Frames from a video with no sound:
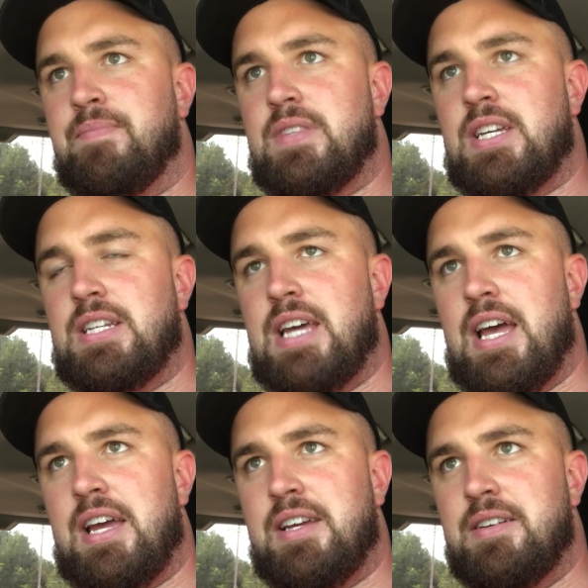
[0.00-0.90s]

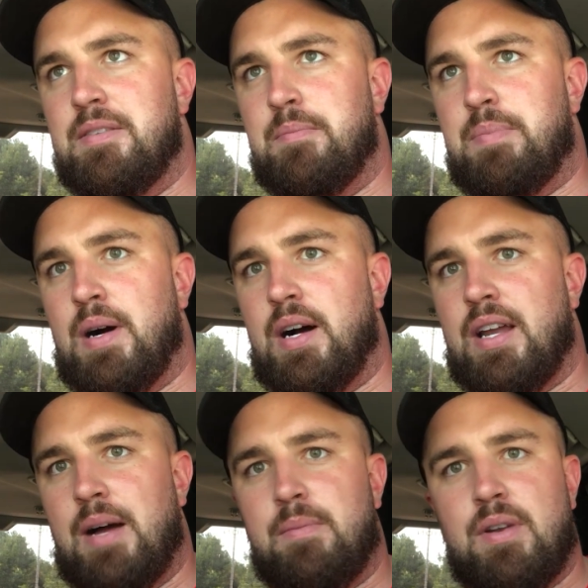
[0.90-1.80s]
today, but
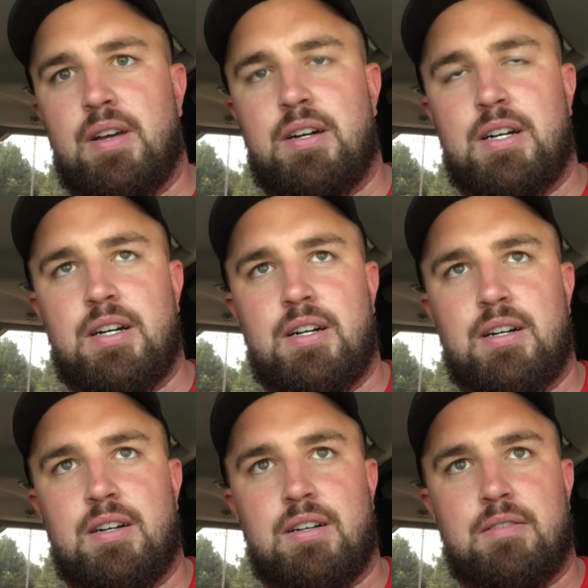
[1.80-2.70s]
I'm going
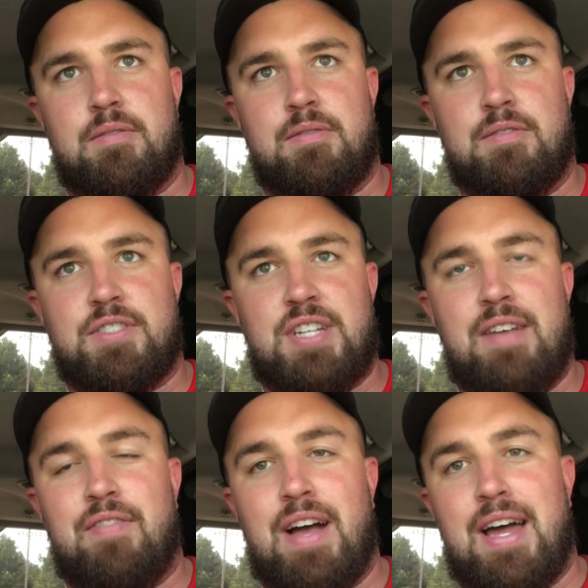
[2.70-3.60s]
to
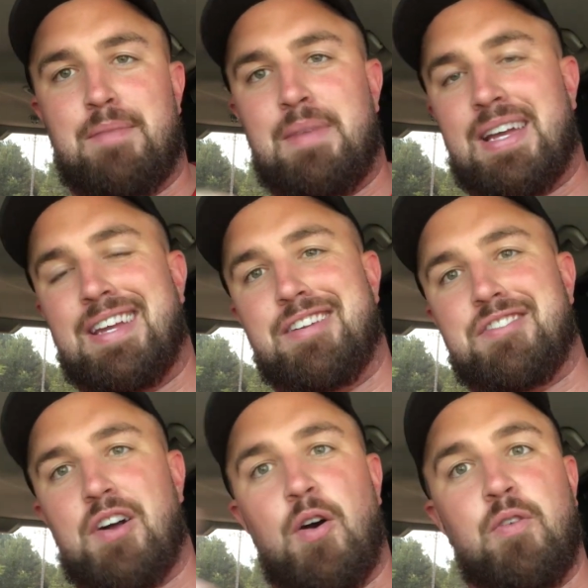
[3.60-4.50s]
save that and make it
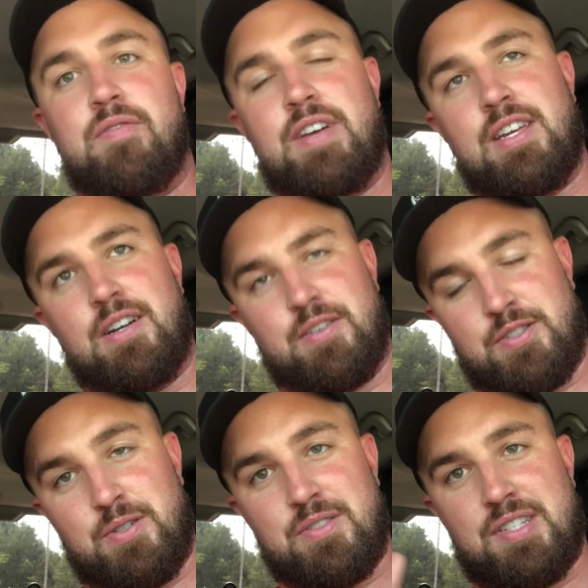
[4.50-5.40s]
its own video.
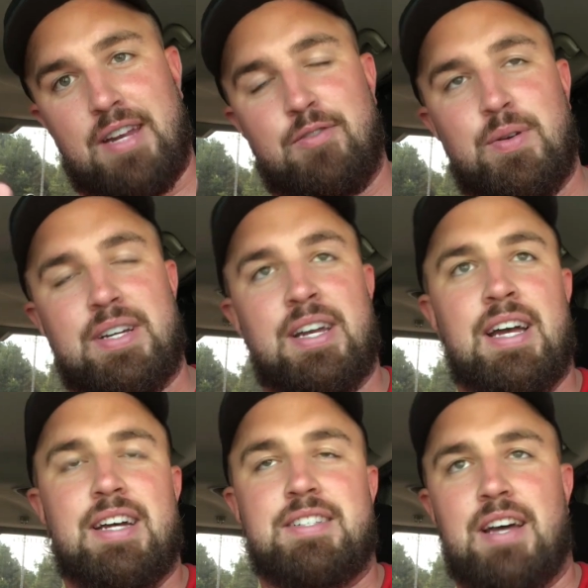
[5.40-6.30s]
So instead of doing
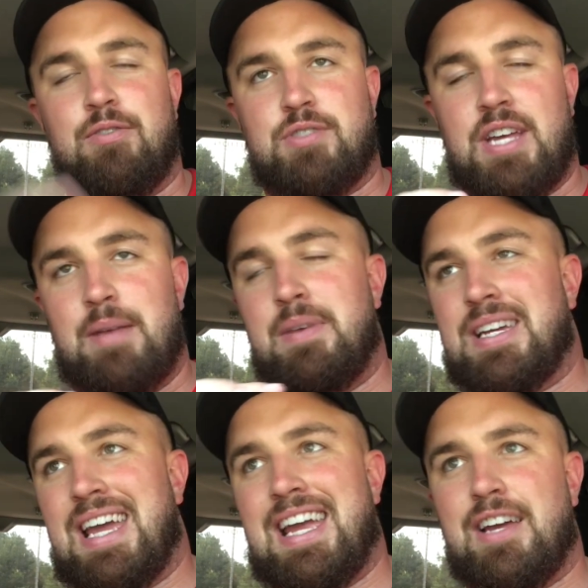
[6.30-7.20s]
Devil's
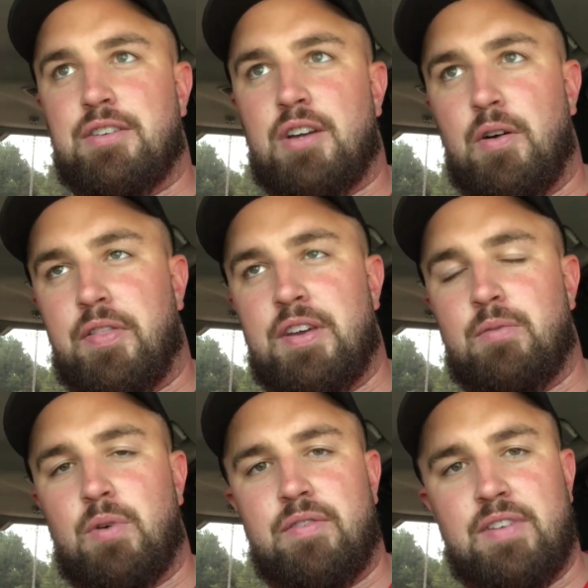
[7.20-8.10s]
Hammock and Goethe
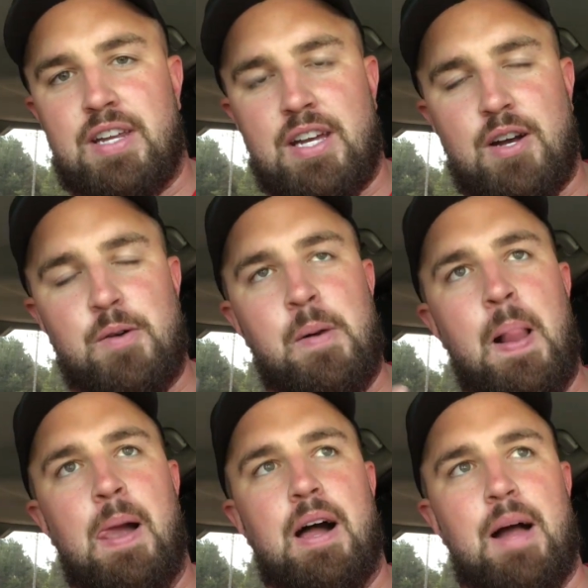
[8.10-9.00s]
in one video,
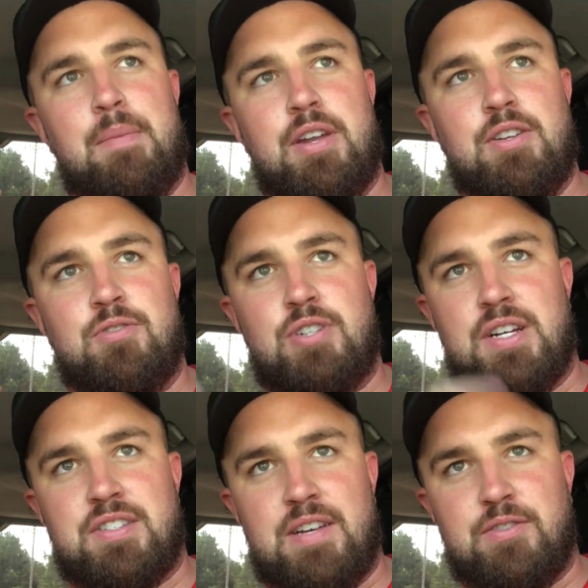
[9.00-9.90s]
I'm going to do
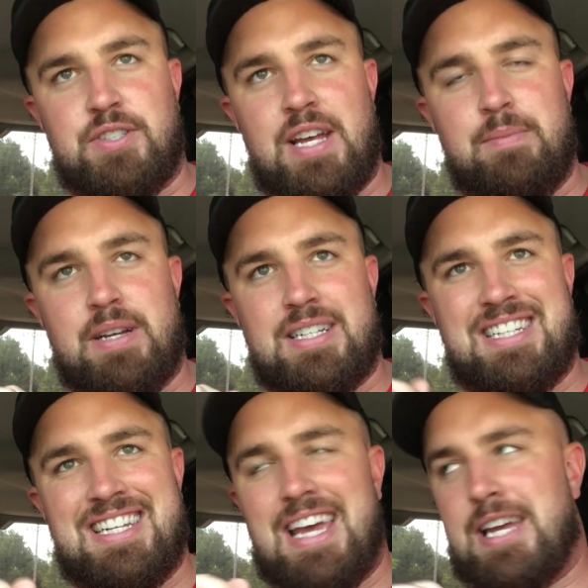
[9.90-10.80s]
just Devil's Hammock
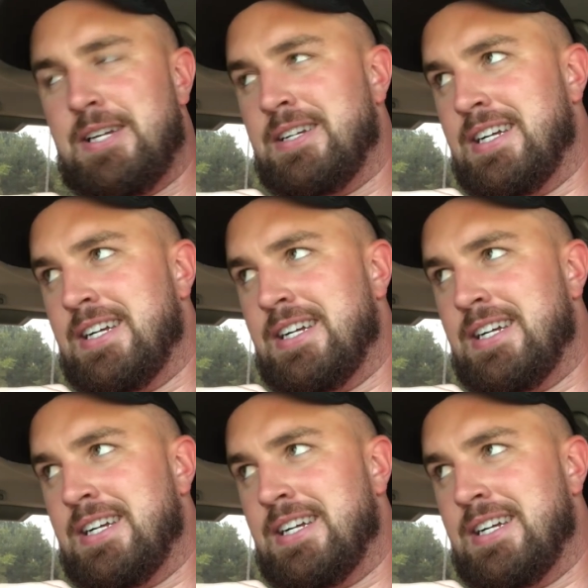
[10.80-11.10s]
today